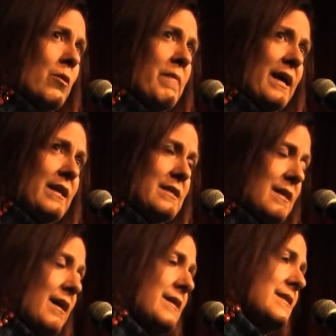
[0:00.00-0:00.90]
any
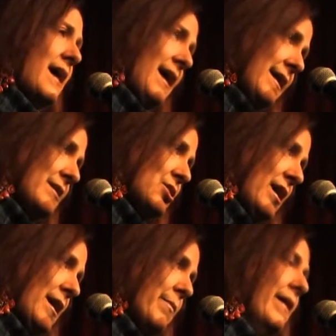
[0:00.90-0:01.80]
size, any
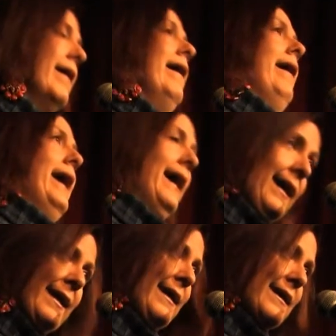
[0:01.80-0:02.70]
shape,
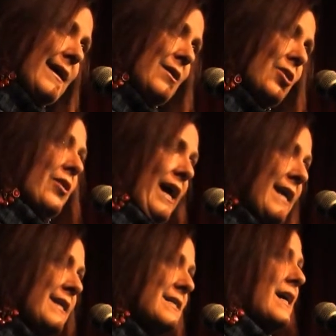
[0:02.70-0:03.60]
any color,
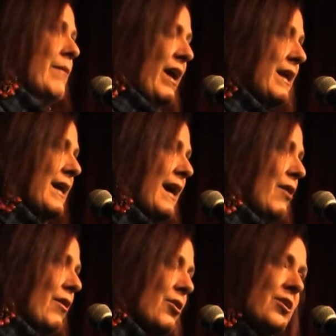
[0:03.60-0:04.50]
anytime,
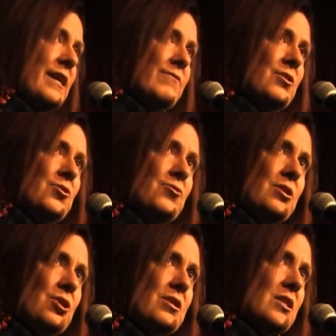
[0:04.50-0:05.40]
anyhow. And all you have to do
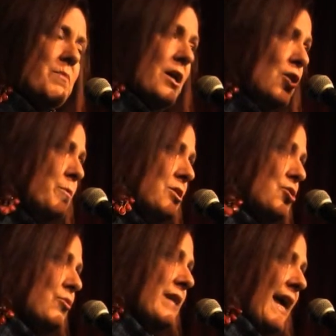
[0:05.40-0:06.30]
is just be open
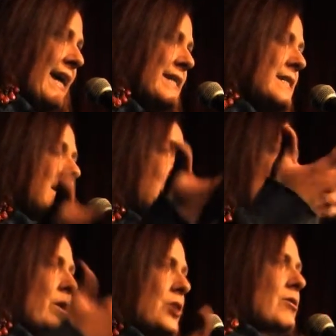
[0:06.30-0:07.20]
to it. And
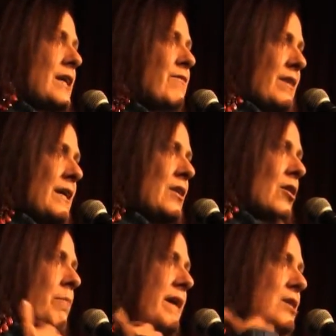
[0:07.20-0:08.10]
when you leave the
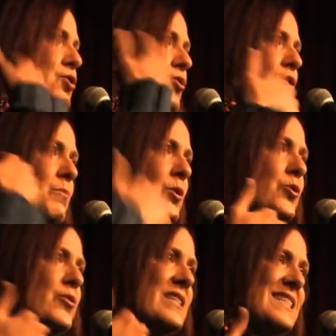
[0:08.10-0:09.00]
ER, make sure you
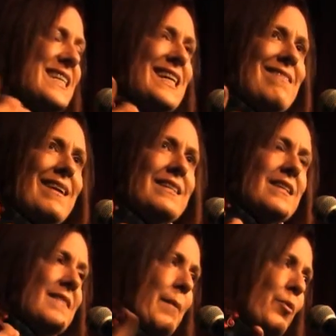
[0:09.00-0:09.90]
pull the sticky things
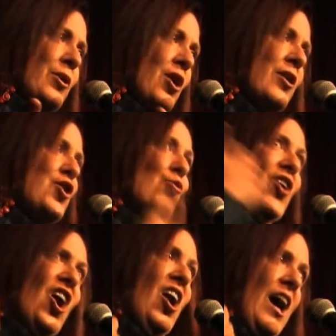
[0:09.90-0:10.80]
that they put on you
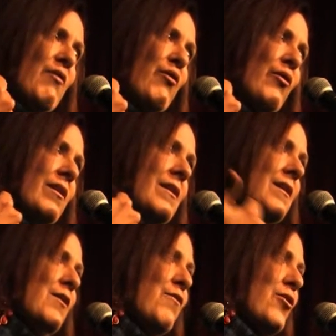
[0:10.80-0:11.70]
off
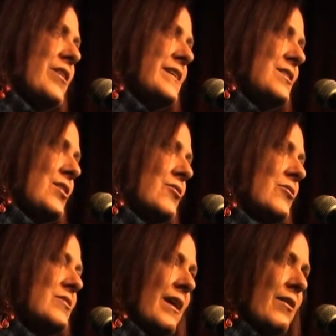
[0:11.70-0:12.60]
for easier
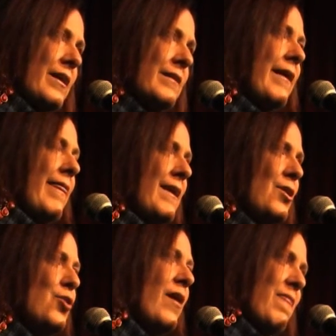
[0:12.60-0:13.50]
sailing.
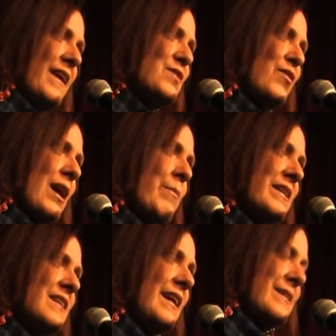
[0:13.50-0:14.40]
Thank you, and thanks for coming
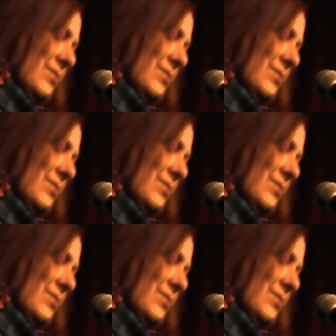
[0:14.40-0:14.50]
tonight.